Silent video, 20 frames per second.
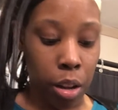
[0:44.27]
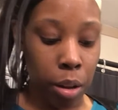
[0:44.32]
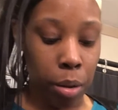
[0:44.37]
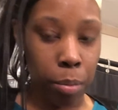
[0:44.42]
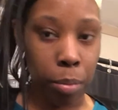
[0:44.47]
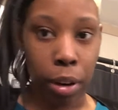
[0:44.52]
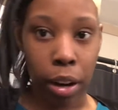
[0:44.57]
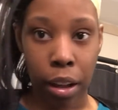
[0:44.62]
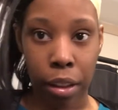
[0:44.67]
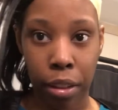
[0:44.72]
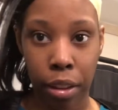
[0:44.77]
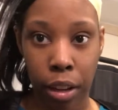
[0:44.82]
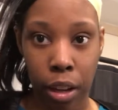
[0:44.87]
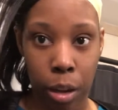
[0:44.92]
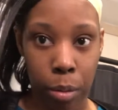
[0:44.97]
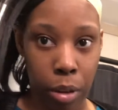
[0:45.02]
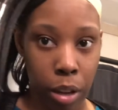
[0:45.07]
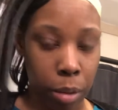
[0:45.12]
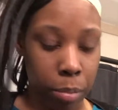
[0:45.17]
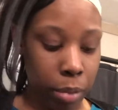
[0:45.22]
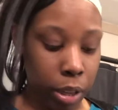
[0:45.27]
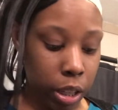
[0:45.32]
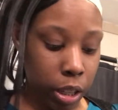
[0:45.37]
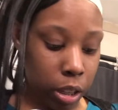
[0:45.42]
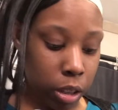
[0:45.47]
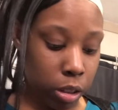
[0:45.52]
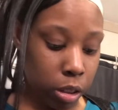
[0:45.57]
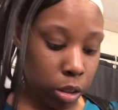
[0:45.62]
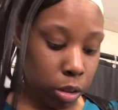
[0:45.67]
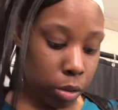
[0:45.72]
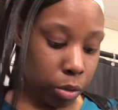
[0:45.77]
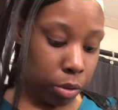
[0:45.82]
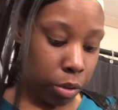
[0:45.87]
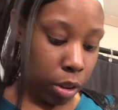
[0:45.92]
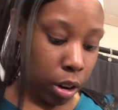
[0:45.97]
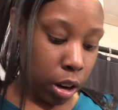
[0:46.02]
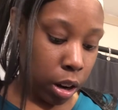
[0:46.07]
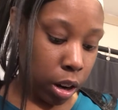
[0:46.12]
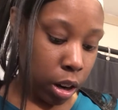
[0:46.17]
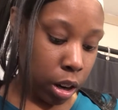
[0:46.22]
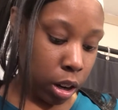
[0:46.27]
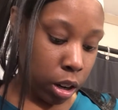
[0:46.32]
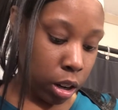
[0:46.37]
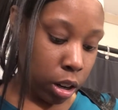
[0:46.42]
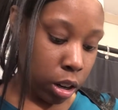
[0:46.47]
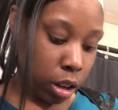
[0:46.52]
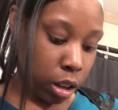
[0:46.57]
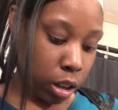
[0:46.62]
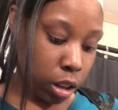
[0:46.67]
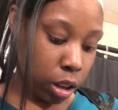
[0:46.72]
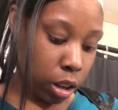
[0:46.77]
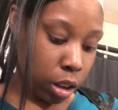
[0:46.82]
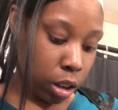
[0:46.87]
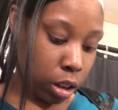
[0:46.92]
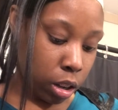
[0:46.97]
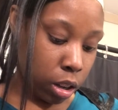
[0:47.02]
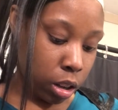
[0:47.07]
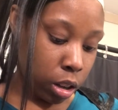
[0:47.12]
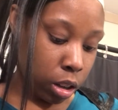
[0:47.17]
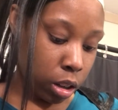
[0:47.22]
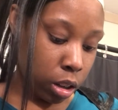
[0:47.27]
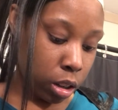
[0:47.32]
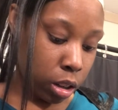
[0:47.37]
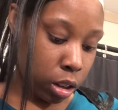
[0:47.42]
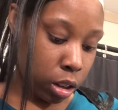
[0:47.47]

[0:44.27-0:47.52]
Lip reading: But I think I might be a little too far along